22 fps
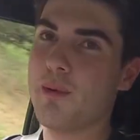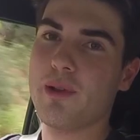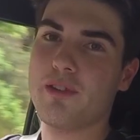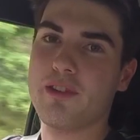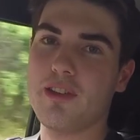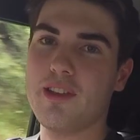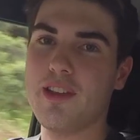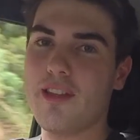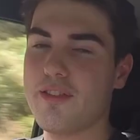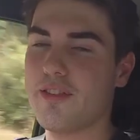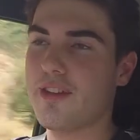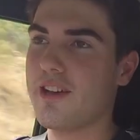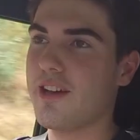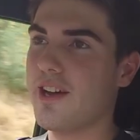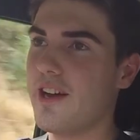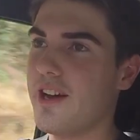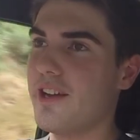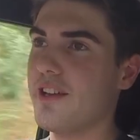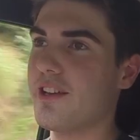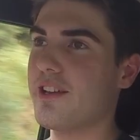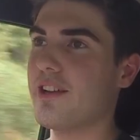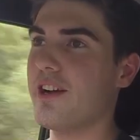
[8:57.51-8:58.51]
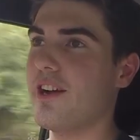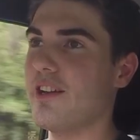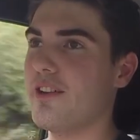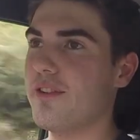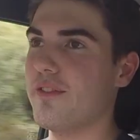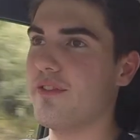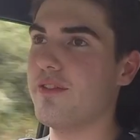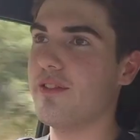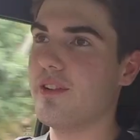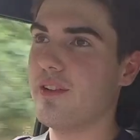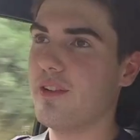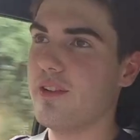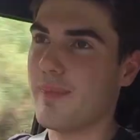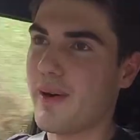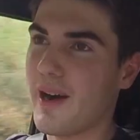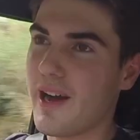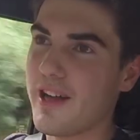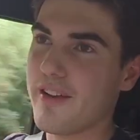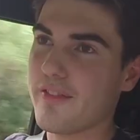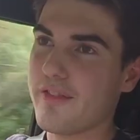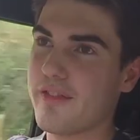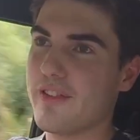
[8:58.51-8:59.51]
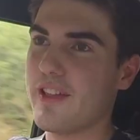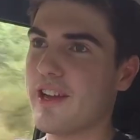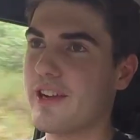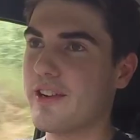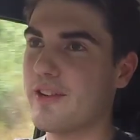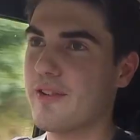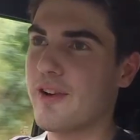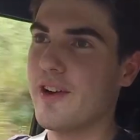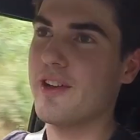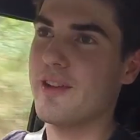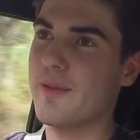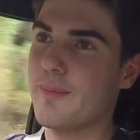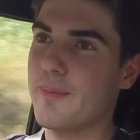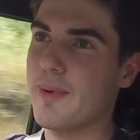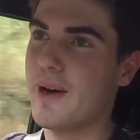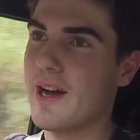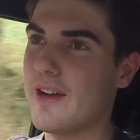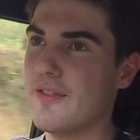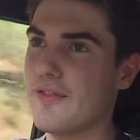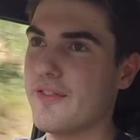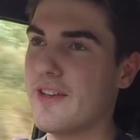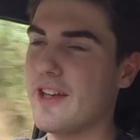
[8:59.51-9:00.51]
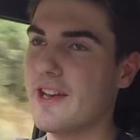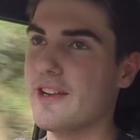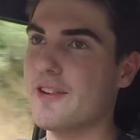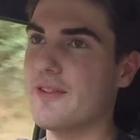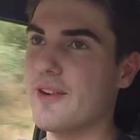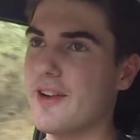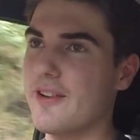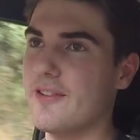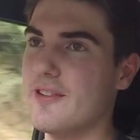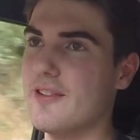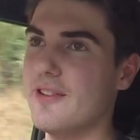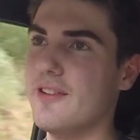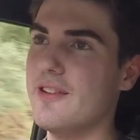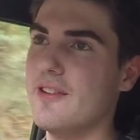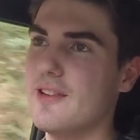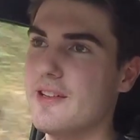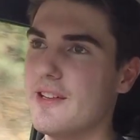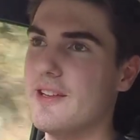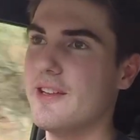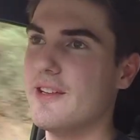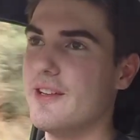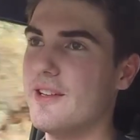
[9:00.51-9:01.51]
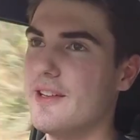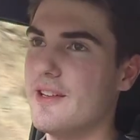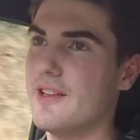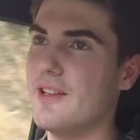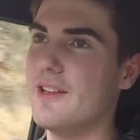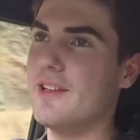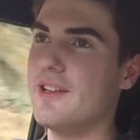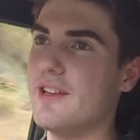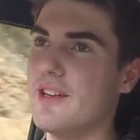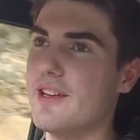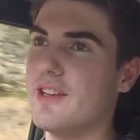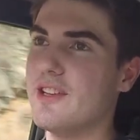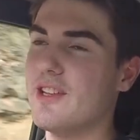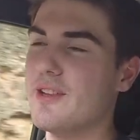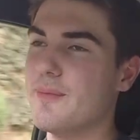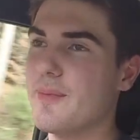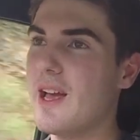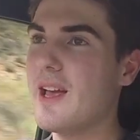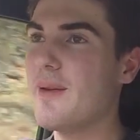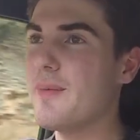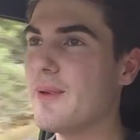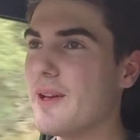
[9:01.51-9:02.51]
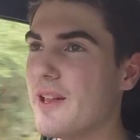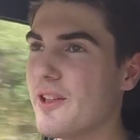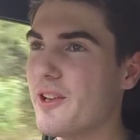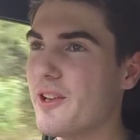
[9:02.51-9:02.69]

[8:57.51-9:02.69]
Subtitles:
which in this car you kind of buy it for that grunt and buy it for that aggression, you may be a